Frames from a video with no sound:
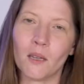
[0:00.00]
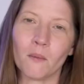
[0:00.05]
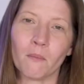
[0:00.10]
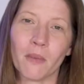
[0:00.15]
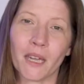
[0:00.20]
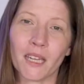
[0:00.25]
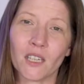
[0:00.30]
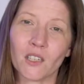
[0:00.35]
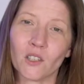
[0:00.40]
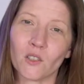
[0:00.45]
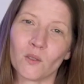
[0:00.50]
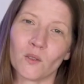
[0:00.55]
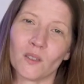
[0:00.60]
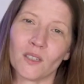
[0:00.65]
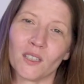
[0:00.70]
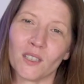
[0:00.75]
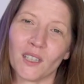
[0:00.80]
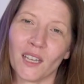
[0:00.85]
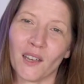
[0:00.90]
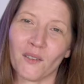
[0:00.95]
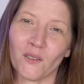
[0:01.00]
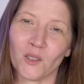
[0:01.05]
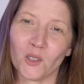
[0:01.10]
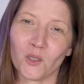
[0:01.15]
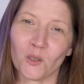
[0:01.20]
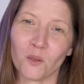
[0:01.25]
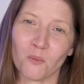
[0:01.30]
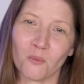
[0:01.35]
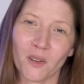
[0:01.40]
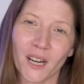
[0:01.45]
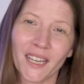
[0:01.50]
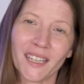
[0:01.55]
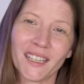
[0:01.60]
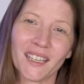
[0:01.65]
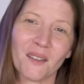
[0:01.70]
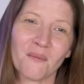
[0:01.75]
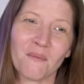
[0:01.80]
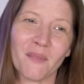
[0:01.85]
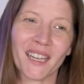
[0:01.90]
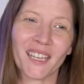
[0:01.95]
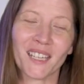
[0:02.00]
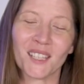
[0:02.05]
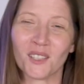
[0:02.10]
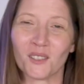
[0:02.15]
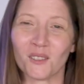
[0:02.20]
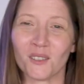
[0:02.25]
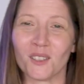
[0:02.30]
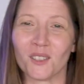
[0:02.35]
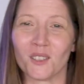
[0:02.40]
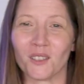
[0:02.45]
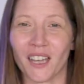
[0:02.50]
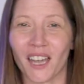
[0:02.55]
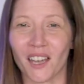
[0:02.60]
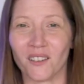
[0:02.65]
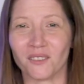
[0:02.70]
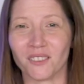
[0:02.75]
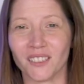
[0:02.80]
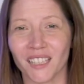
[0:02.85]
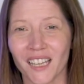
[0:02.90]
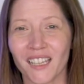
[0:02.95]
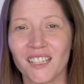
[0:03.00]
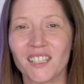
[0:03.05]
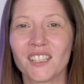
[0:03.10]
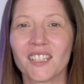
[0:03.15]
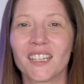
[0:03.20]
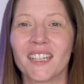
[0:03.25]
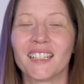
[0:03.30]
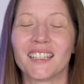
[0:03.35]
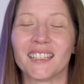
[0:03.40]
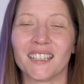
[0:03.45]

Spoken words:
making sure that you have a short break, making sure that you have lunch.